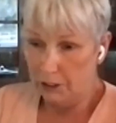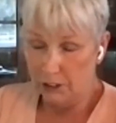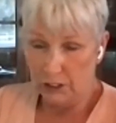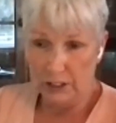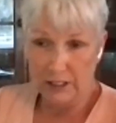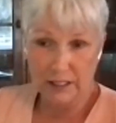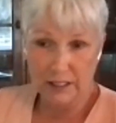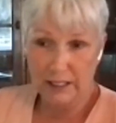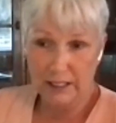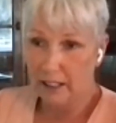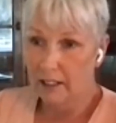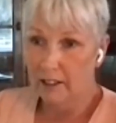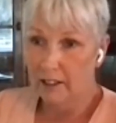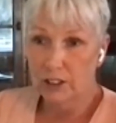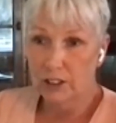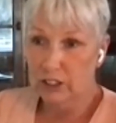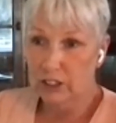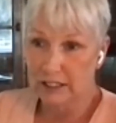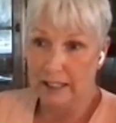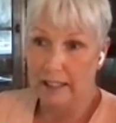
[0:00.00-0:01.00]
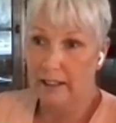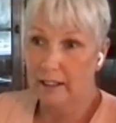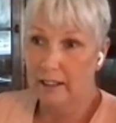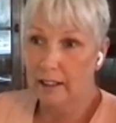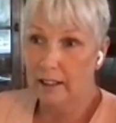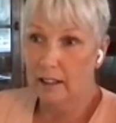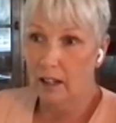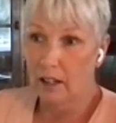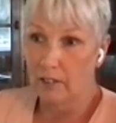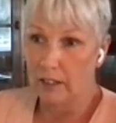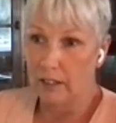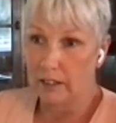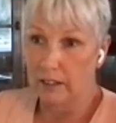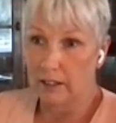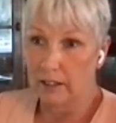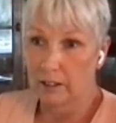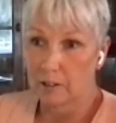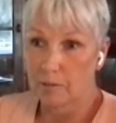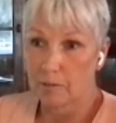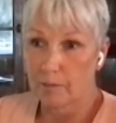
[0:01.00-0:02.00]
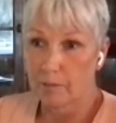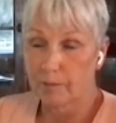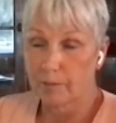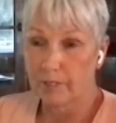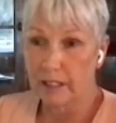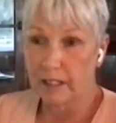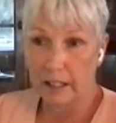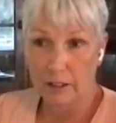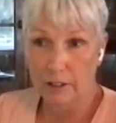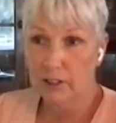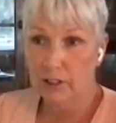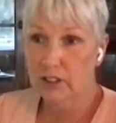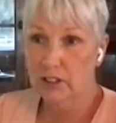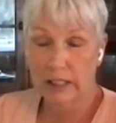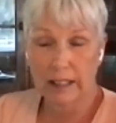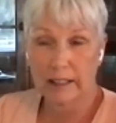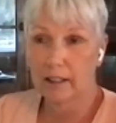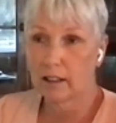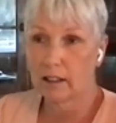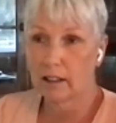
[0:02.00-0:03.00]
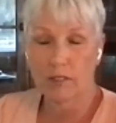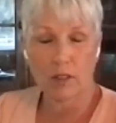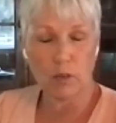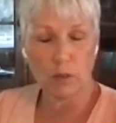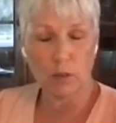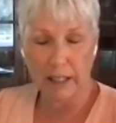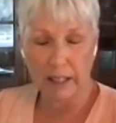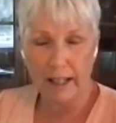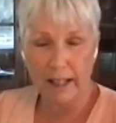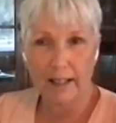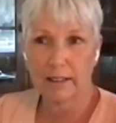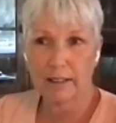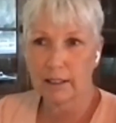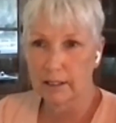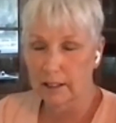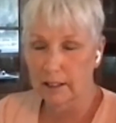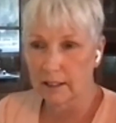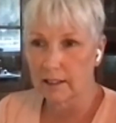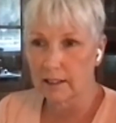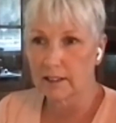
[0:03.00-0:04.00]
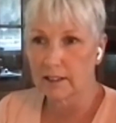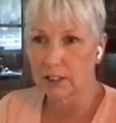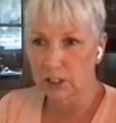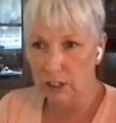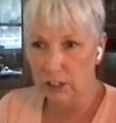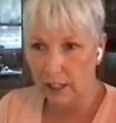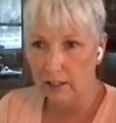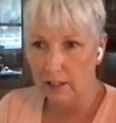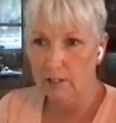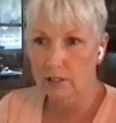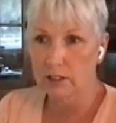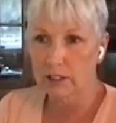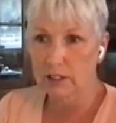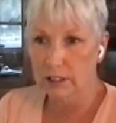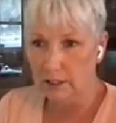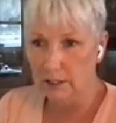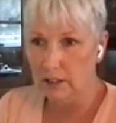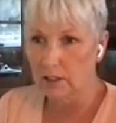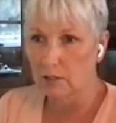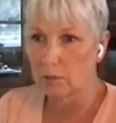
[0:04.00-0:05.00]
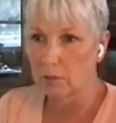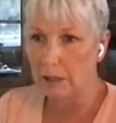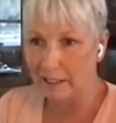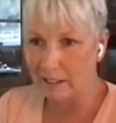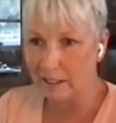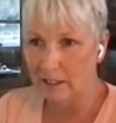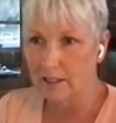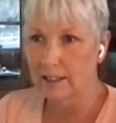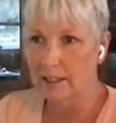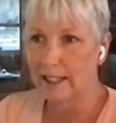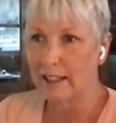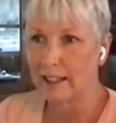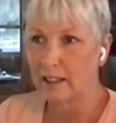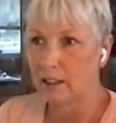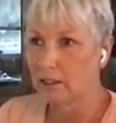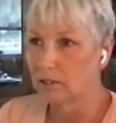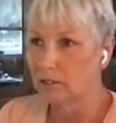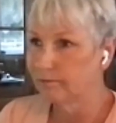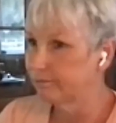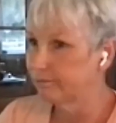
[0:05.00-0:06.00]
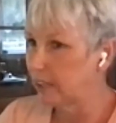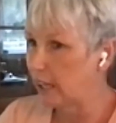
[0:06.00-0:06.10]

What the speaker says: just the understanding of it, the understanding of the reality that the chakra system is a